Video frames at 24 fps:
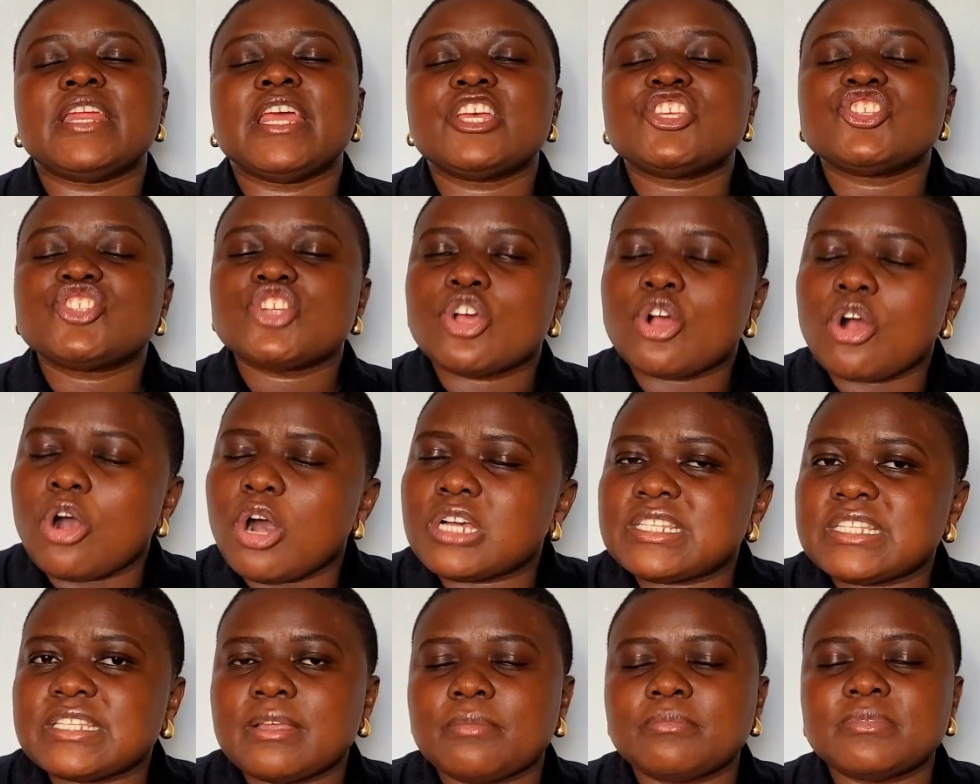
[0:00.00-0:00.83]
extra
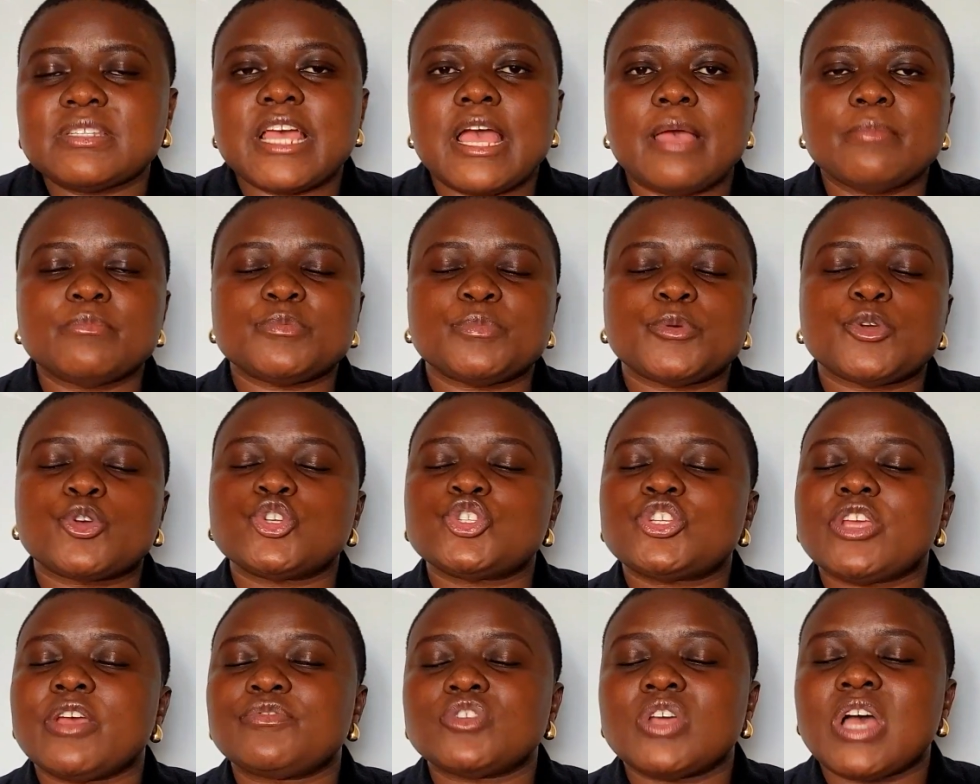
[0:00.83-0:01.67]
cost sometimes
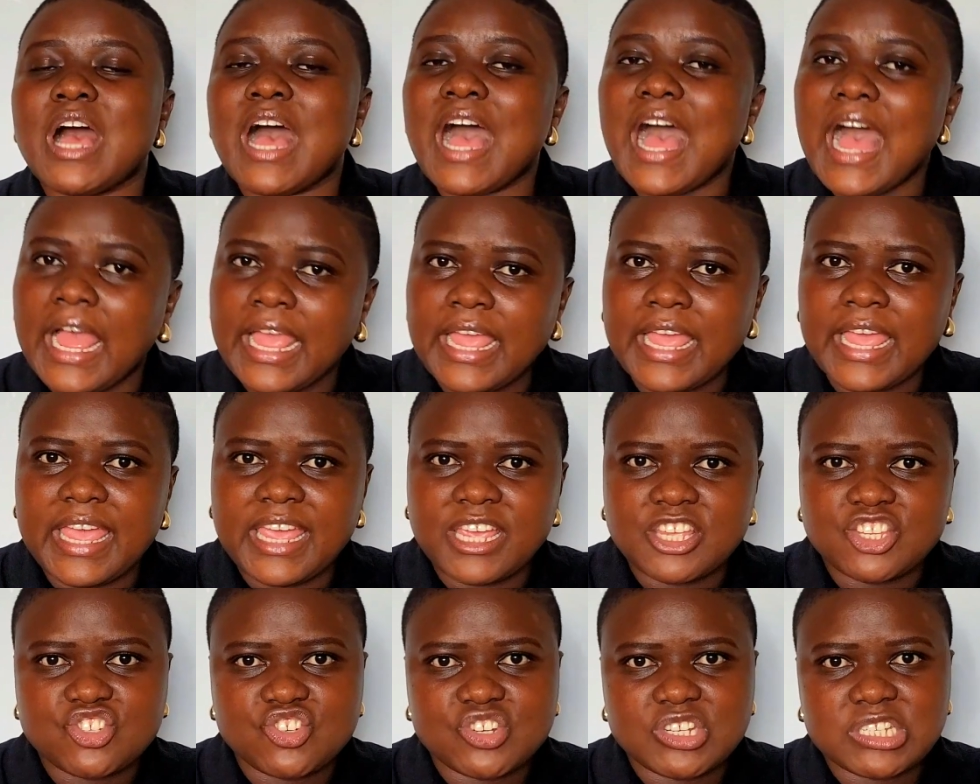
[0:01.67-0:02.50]
because you have to hire
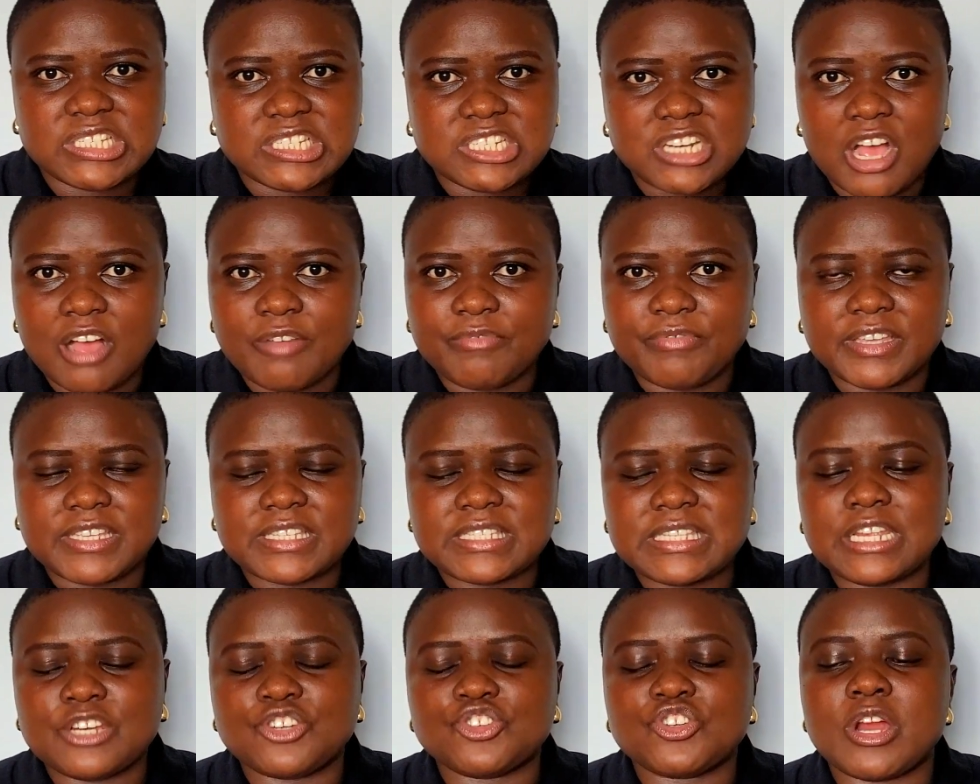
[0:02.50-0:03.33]
extra staff,
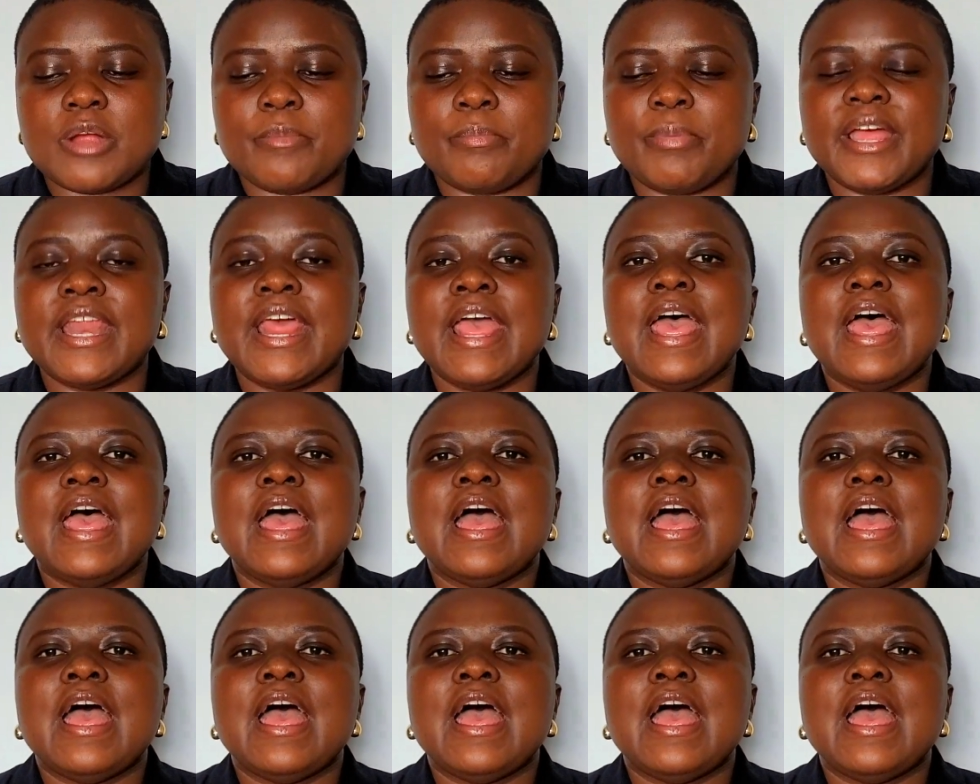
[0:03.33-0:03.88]
etc. But